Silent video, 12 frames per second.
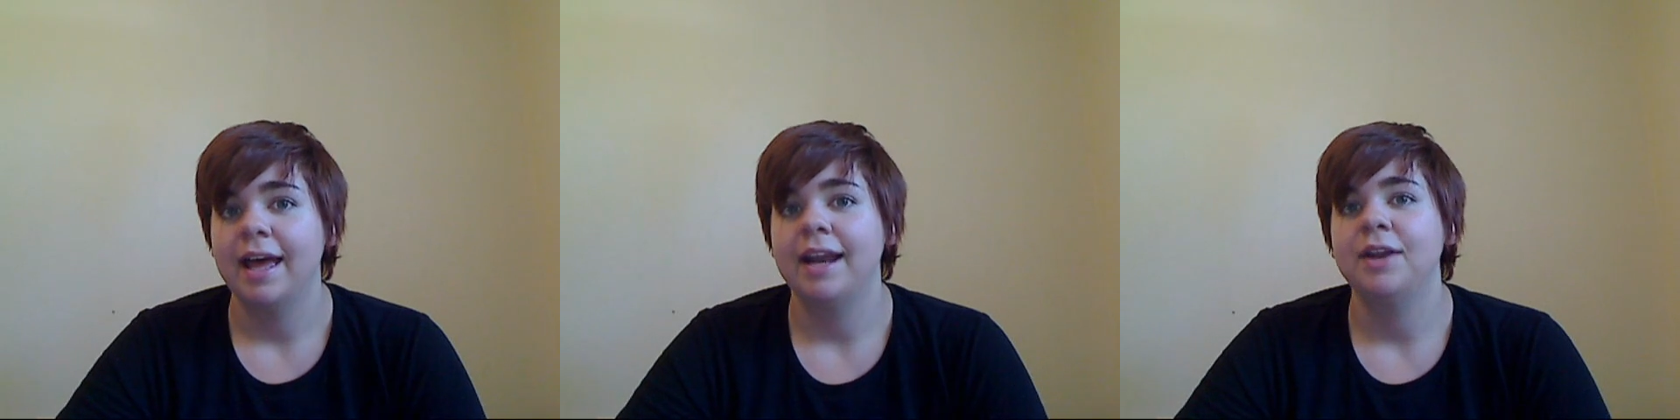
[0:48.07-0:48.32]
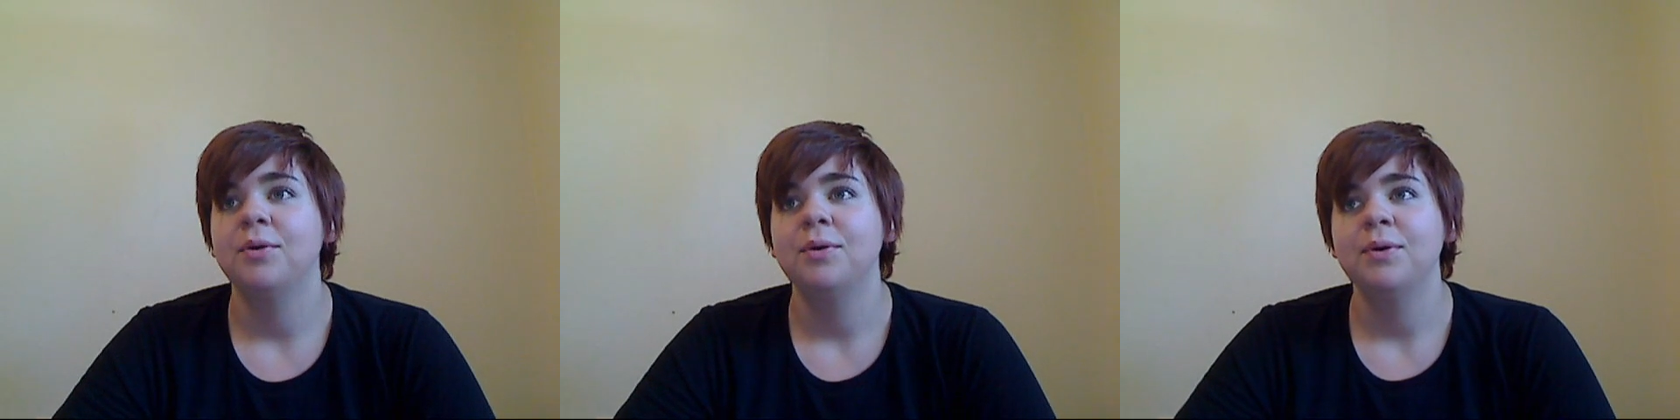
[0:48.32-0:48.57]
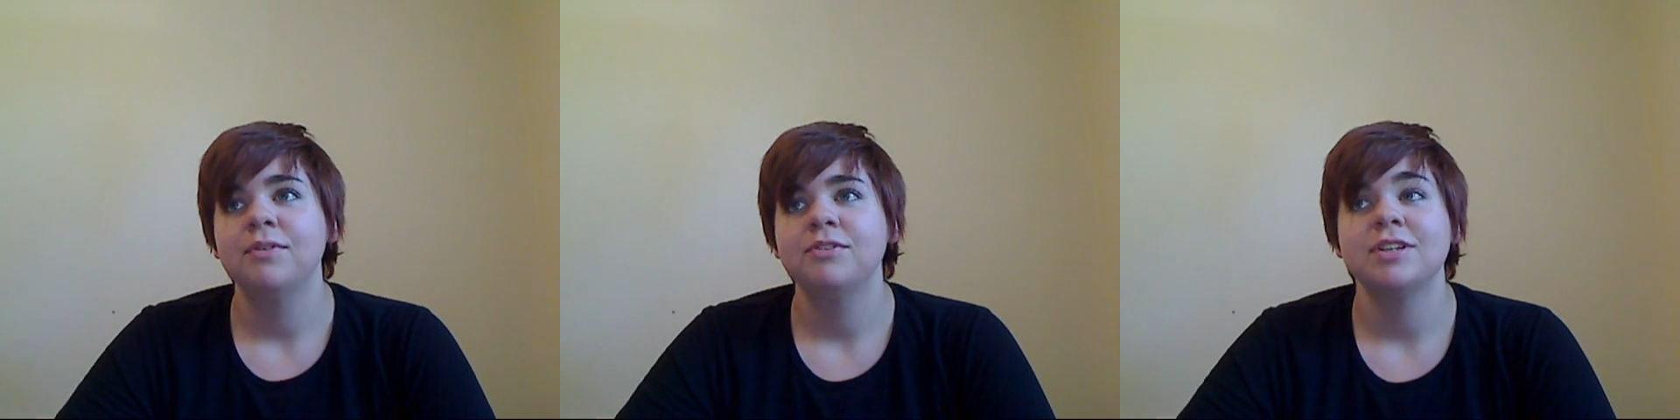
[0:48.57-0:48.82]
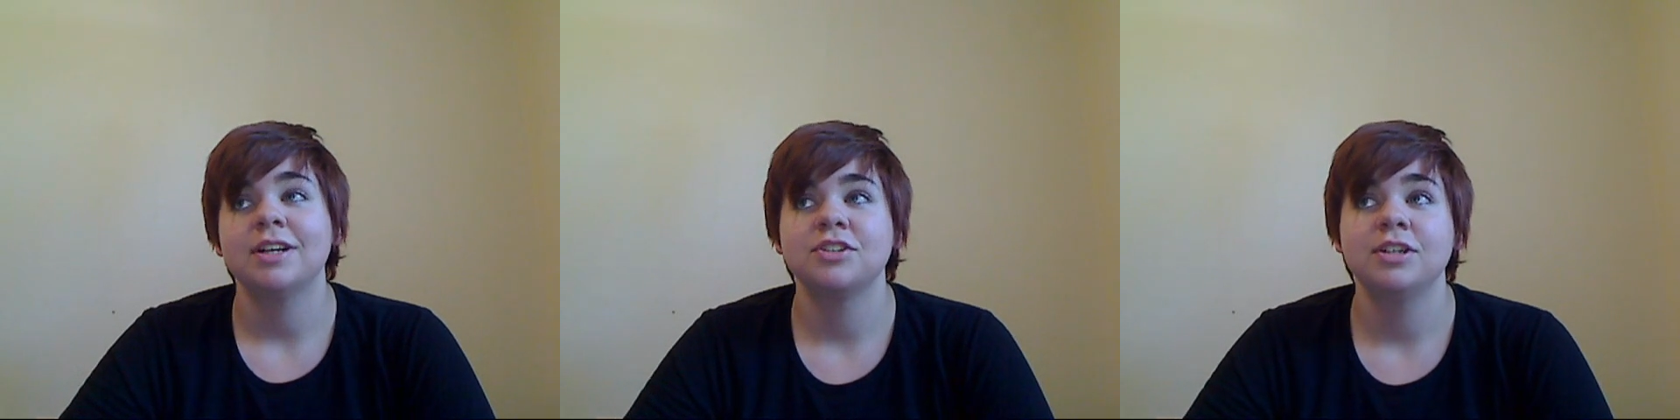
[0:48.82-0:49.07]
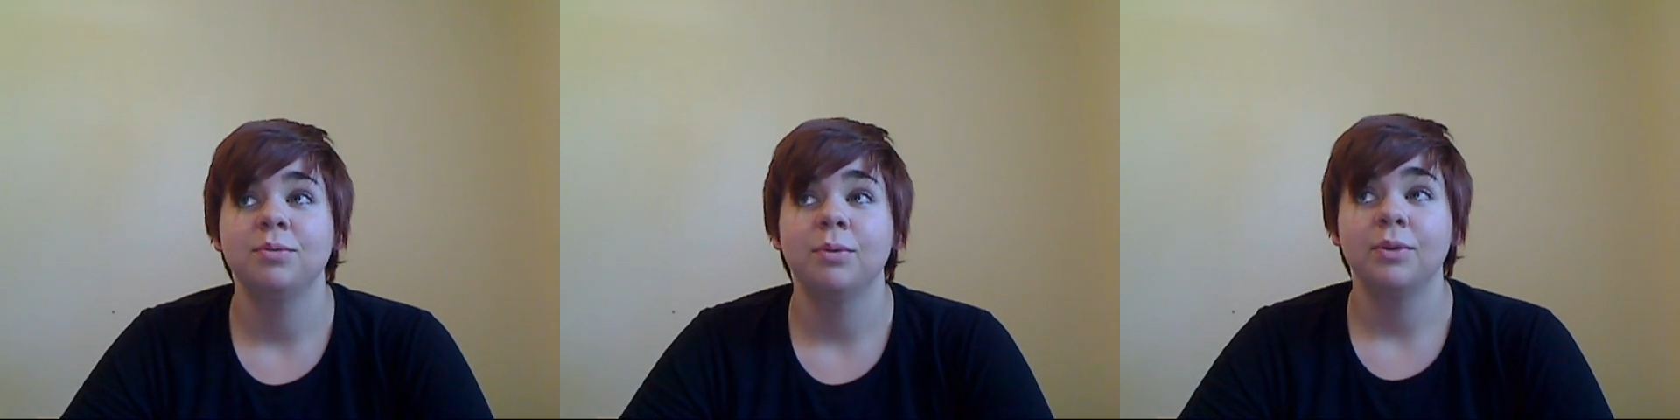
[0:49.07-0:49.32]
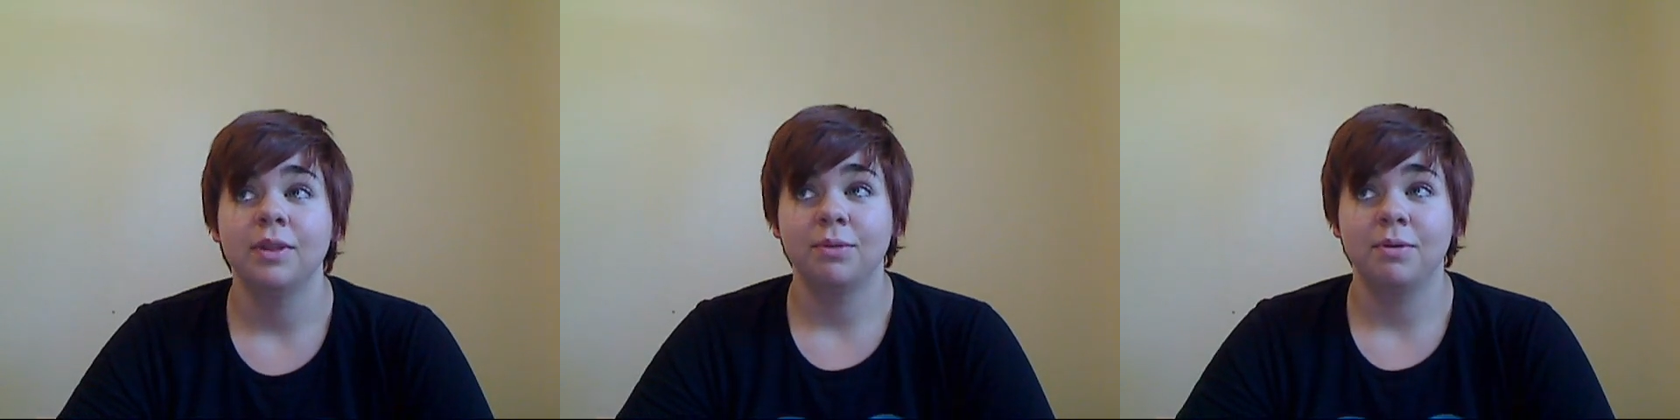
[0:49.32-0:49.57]
And I don't know if she actually
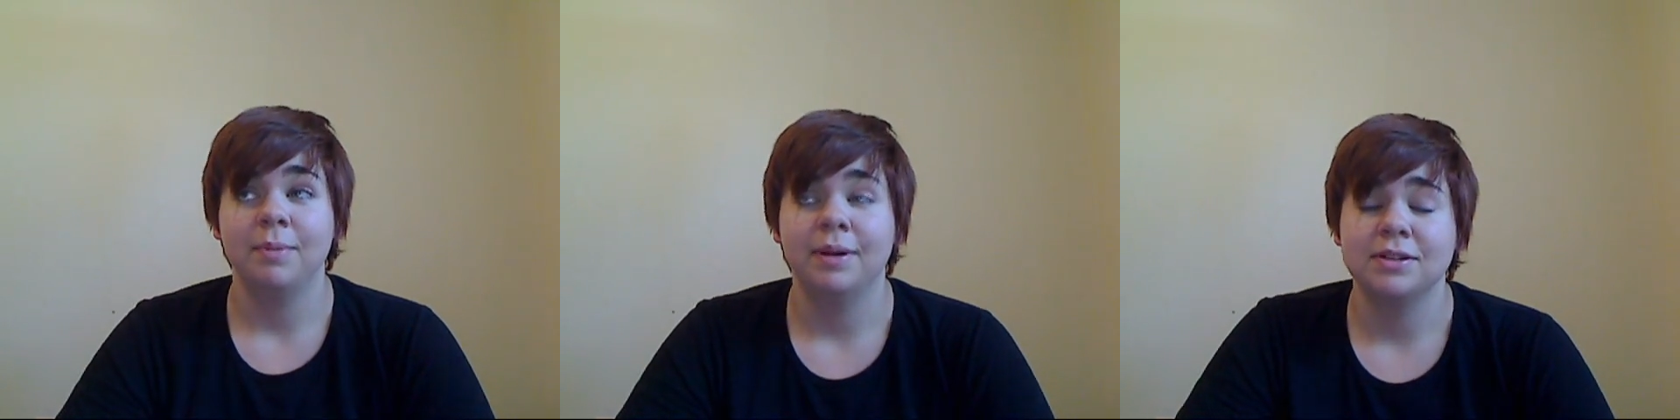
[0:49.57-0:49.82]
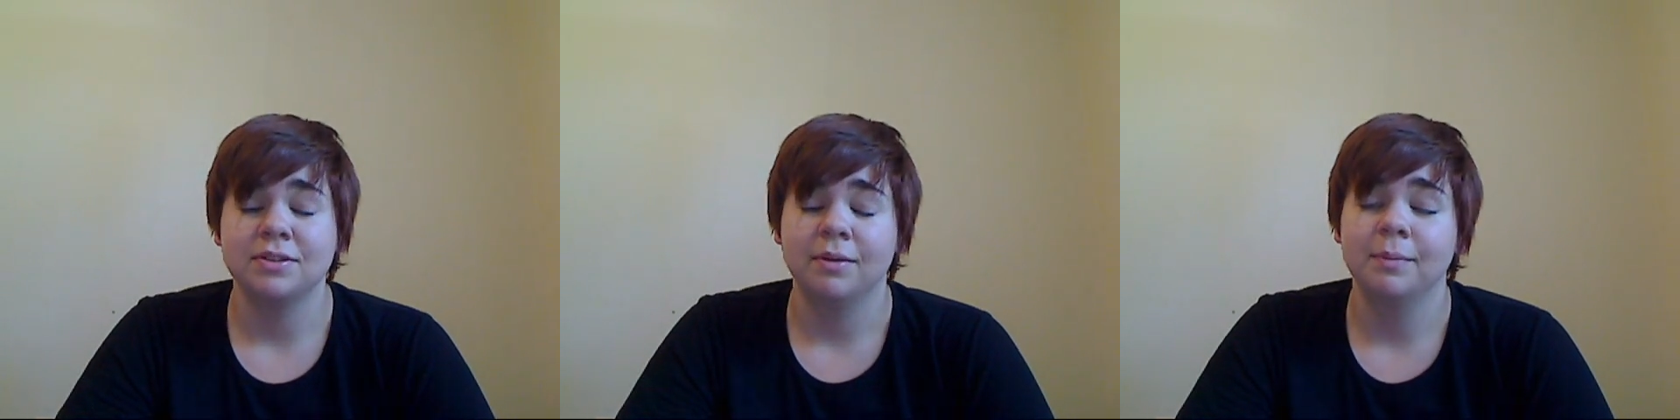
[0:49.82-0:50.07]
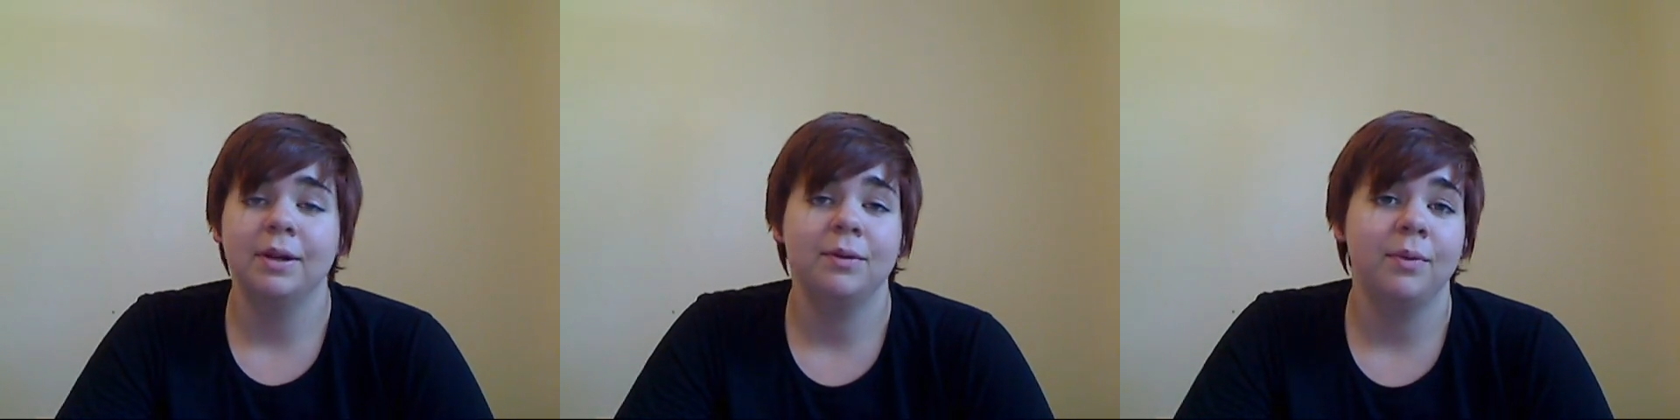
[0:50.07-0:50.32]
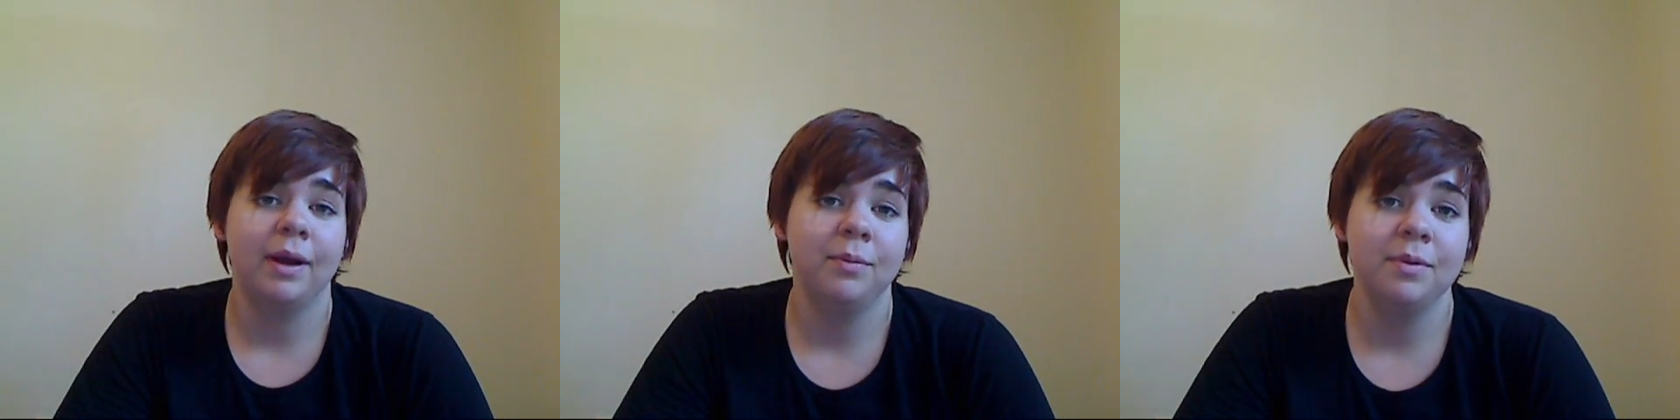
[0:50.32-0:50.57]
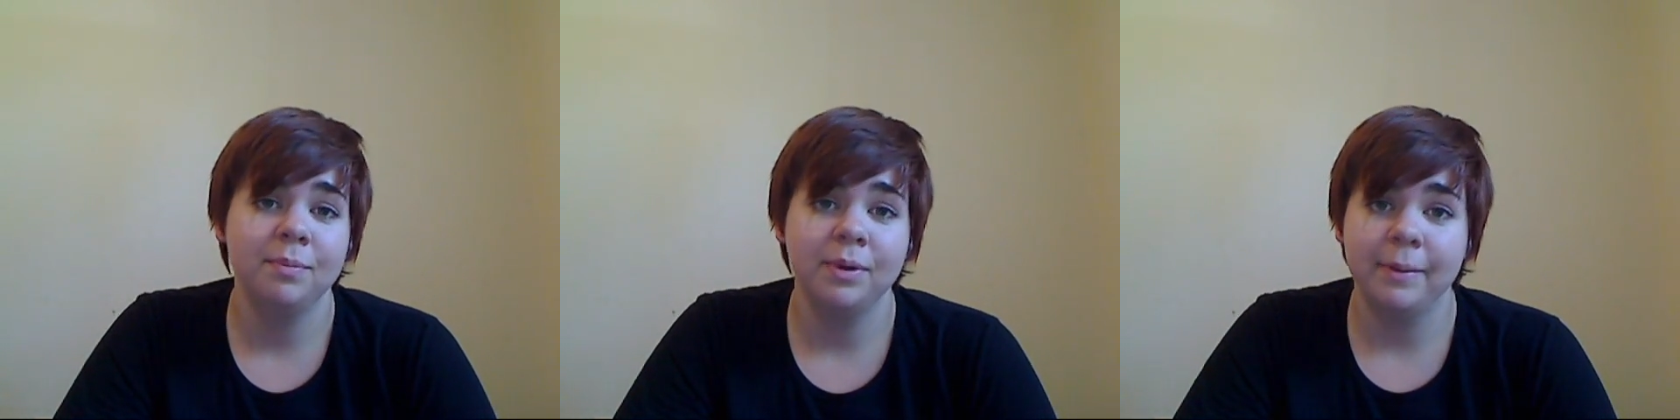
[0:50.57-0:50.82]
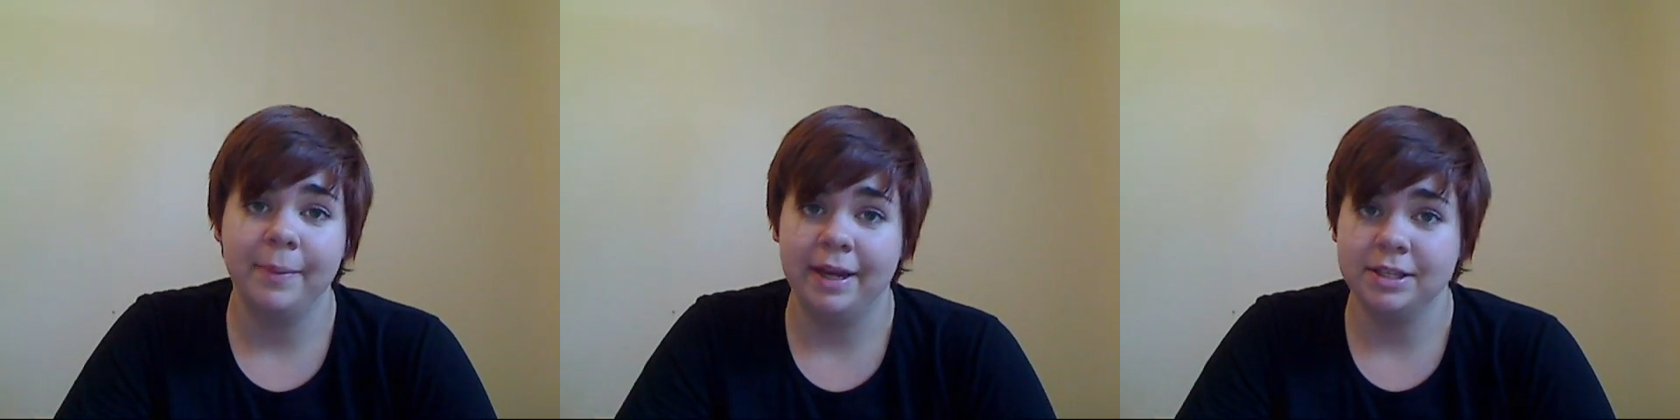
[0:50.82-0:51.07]
wrote the Three Bears song, but I wouldn't
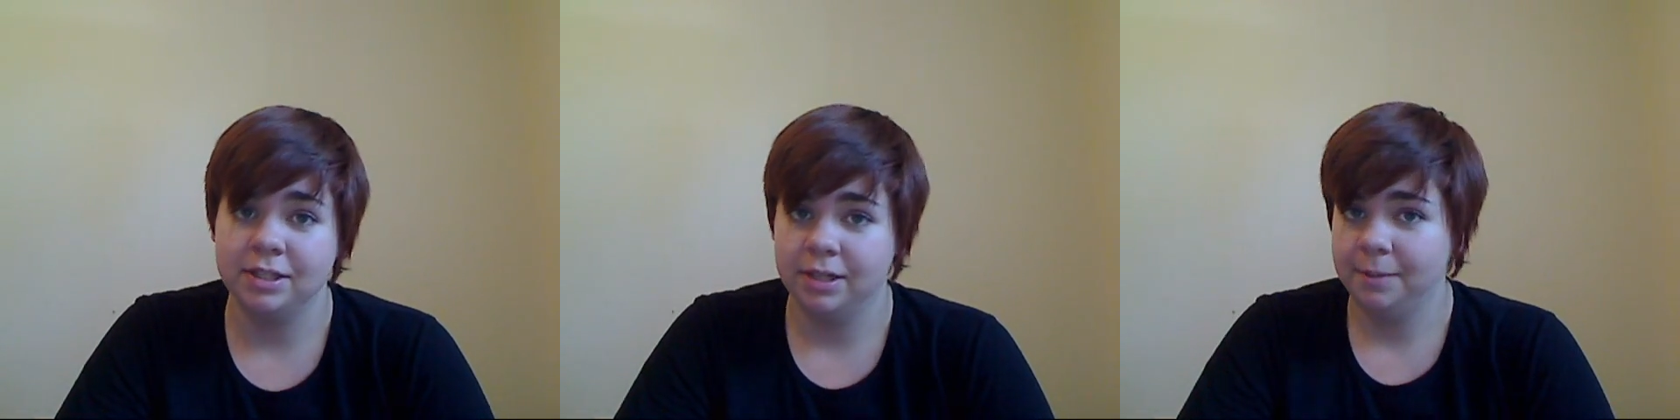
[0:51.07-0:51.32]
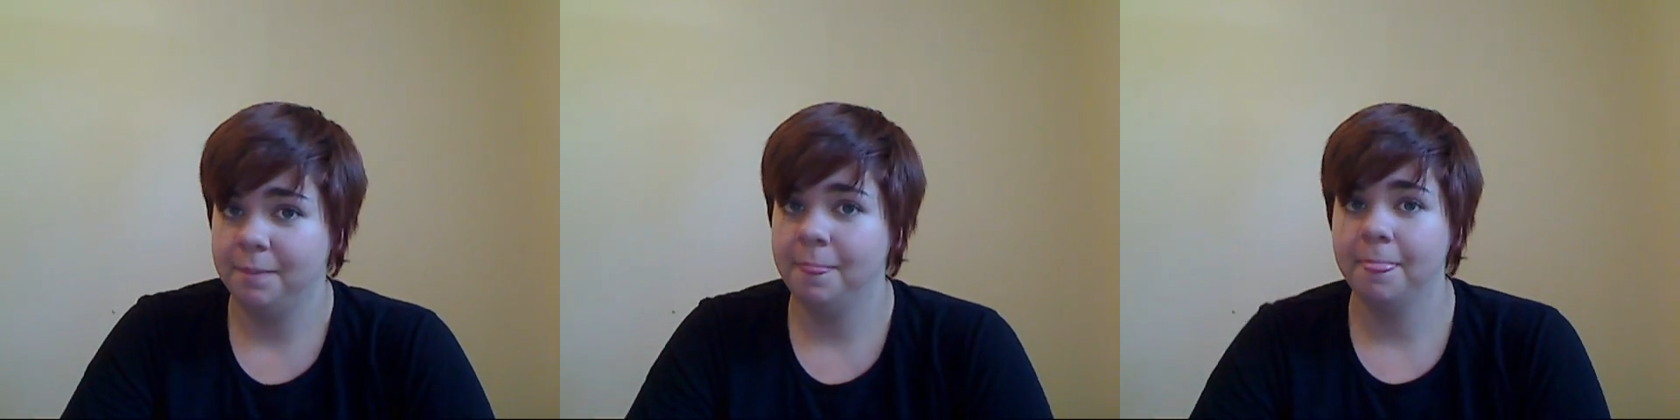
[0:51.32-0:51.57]
put it past her.